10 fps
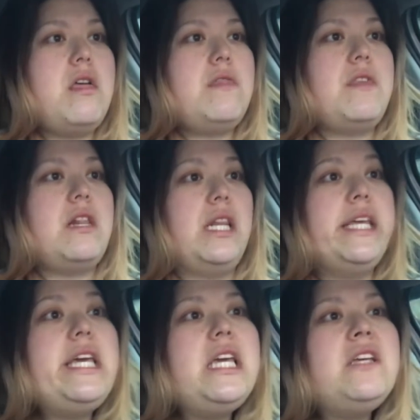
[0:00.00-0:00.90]
the
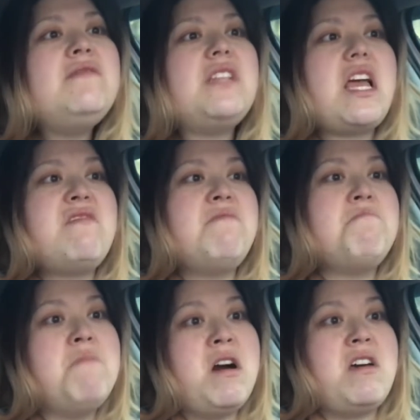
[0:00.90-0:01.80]
leaves and the
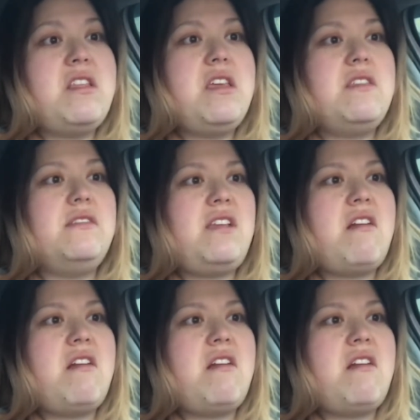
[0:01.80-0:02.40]
mud in this